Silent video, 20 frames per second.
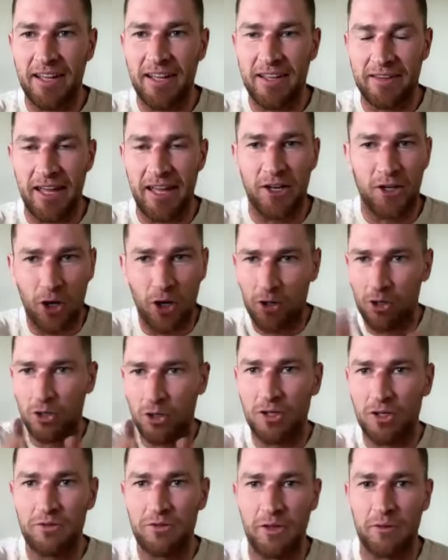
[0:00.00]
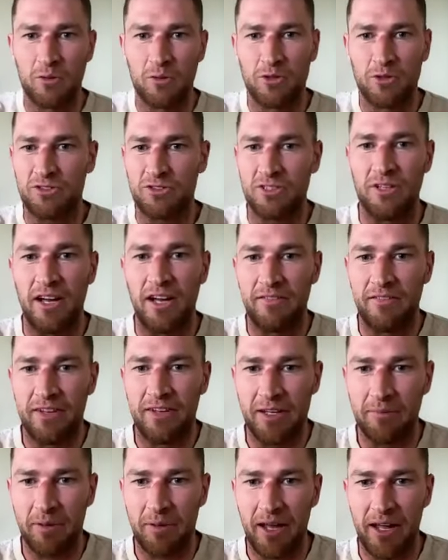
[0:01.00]
that not all of them will still have
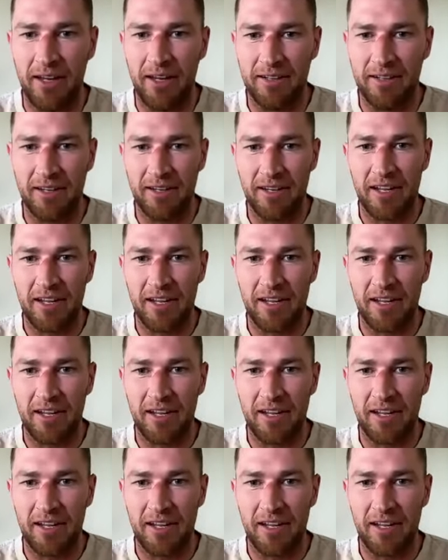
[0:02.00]
knee pain.